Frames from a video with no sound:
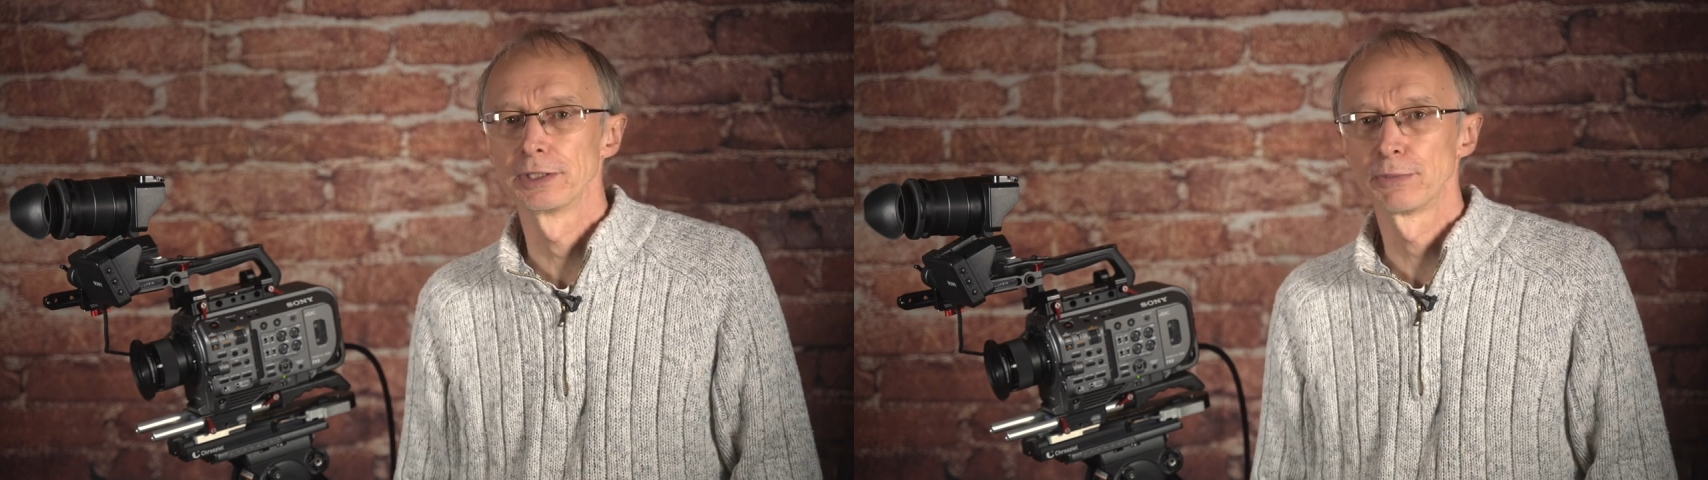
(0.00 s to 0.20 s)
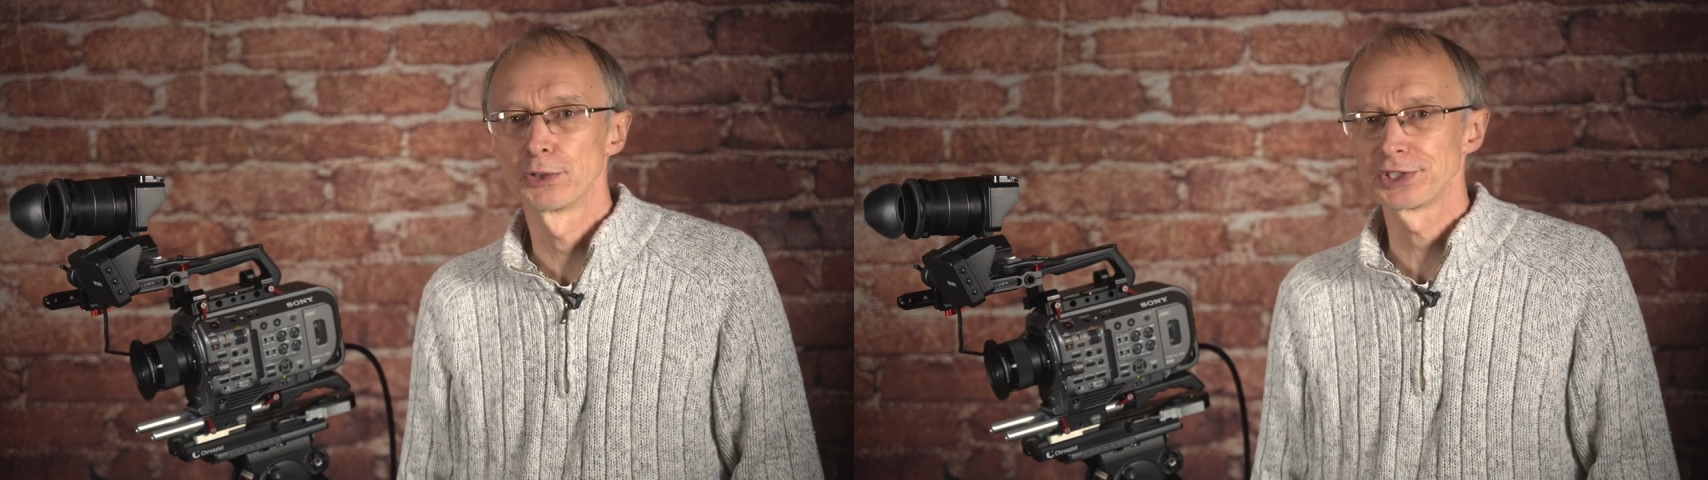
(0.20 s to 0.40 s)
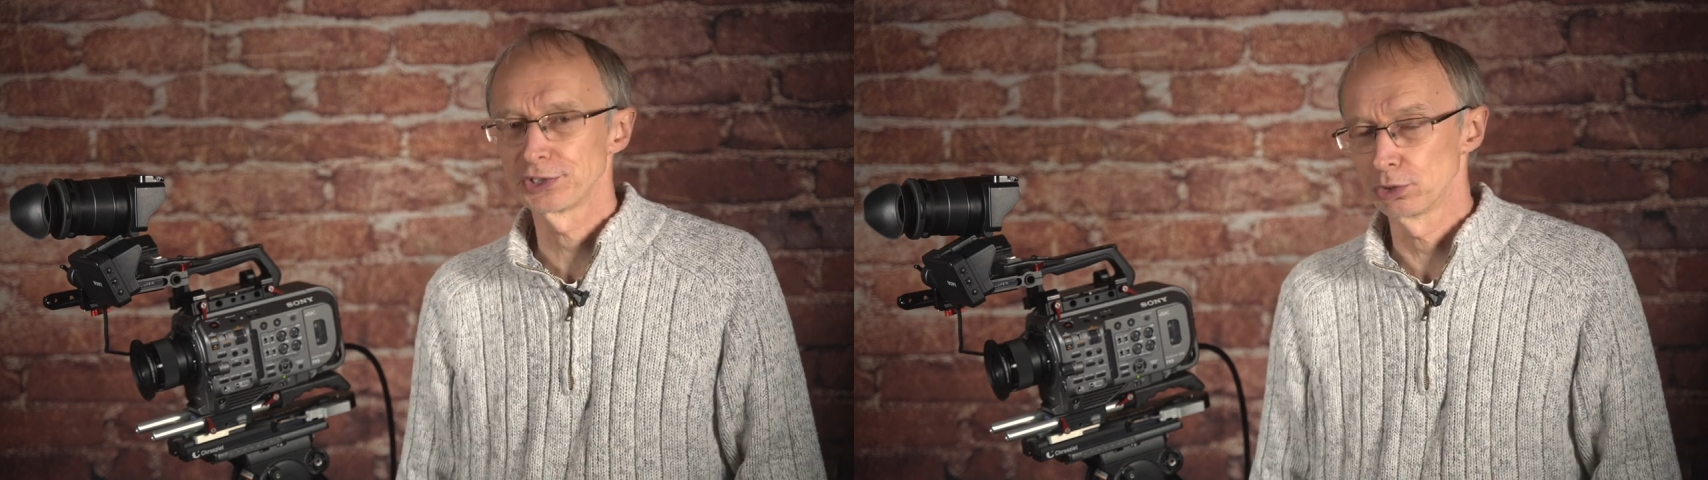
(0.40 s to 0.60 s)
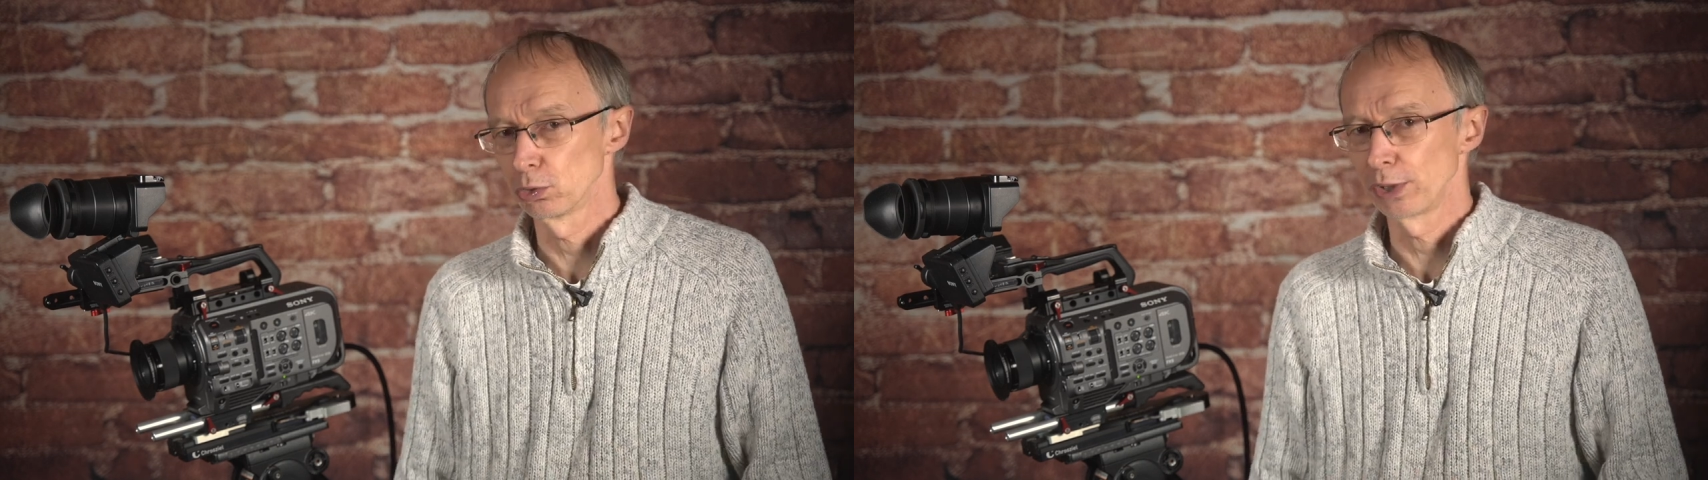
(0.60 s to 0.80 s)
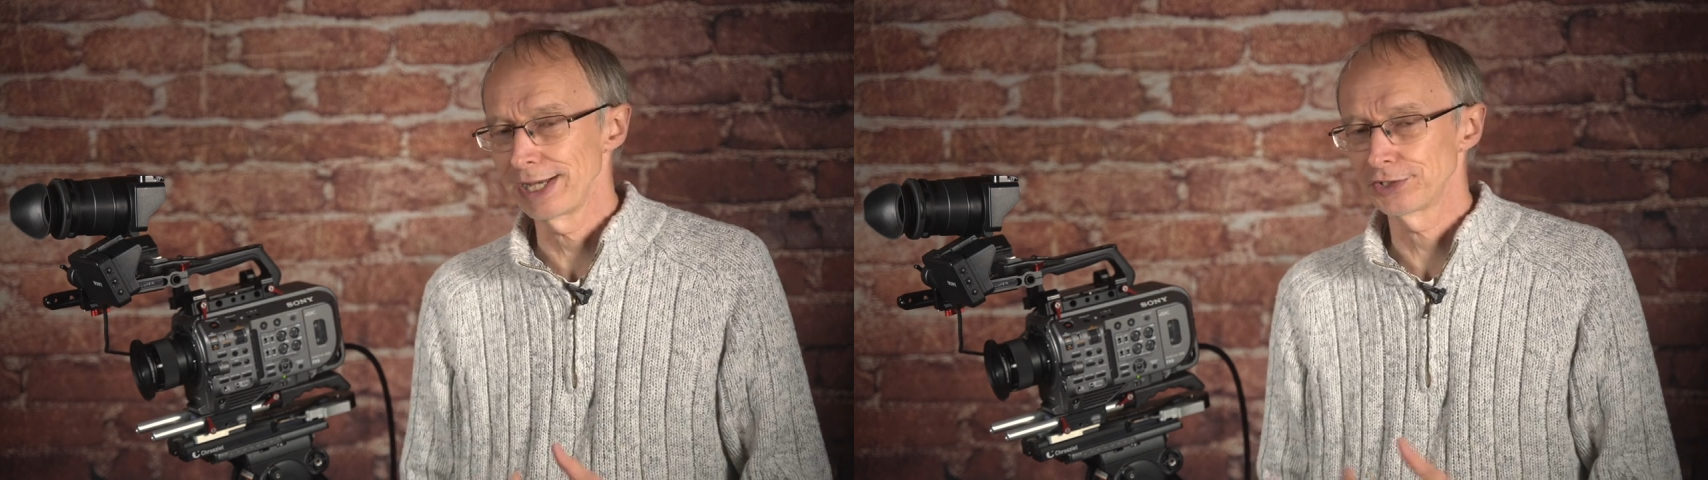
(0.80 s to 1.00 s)
monitor
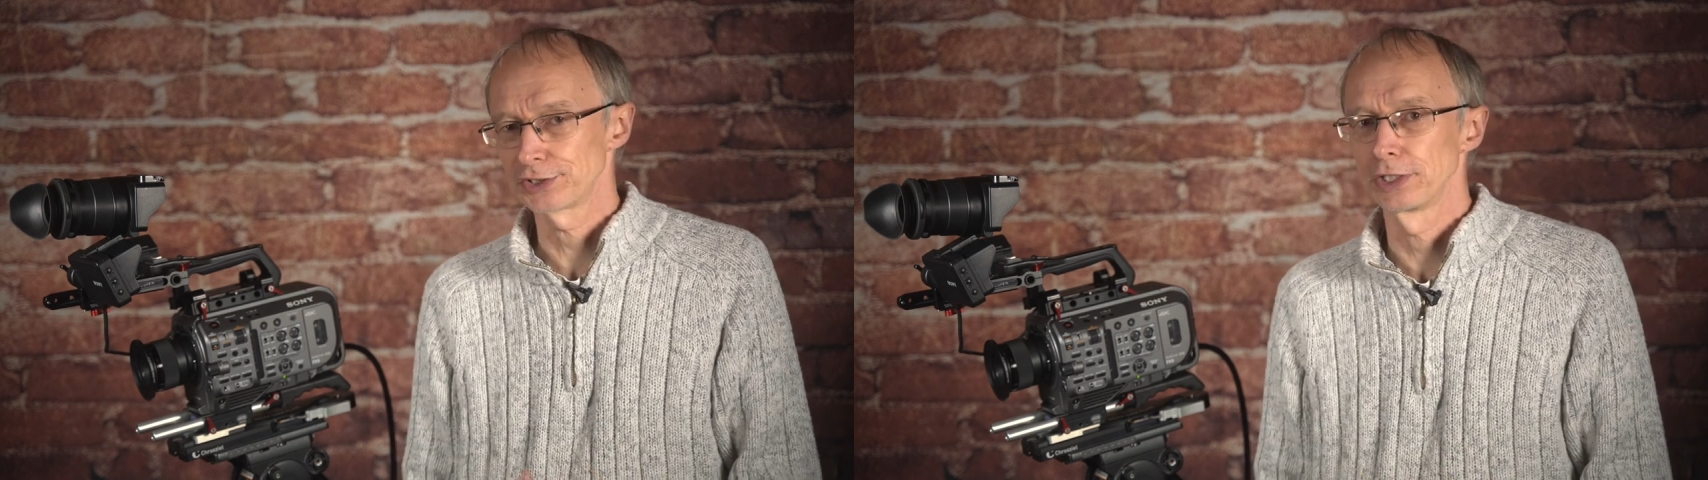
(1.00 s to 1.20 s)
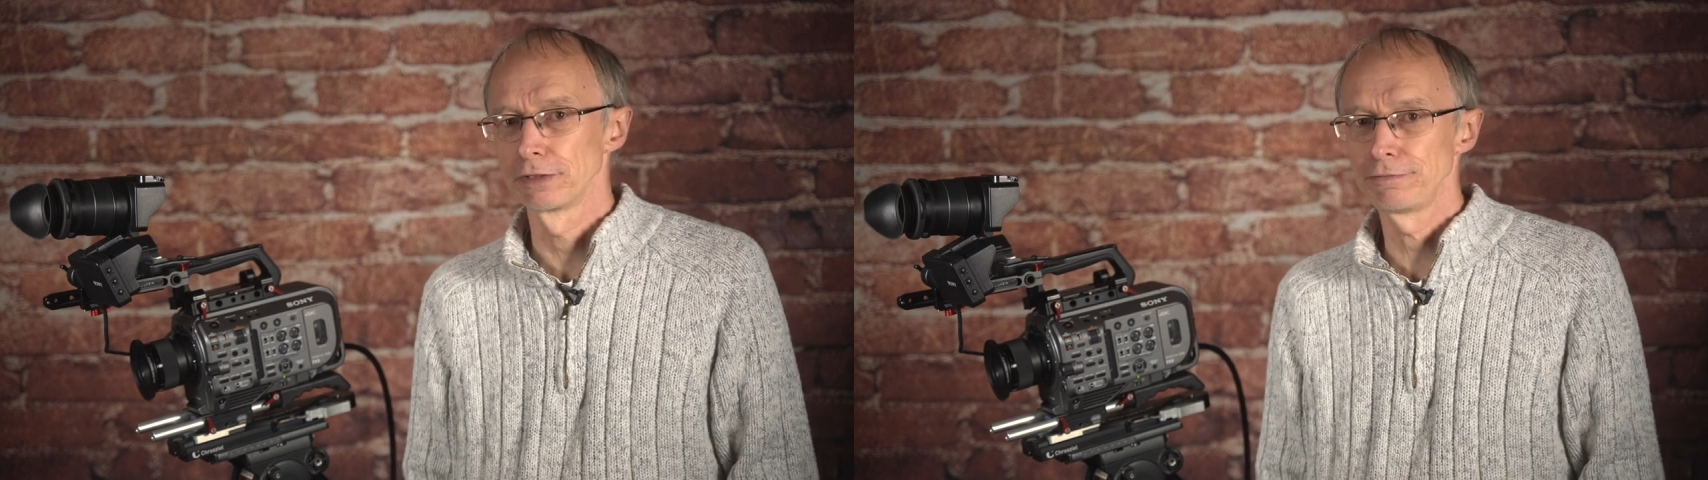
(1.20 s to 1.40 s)
or an external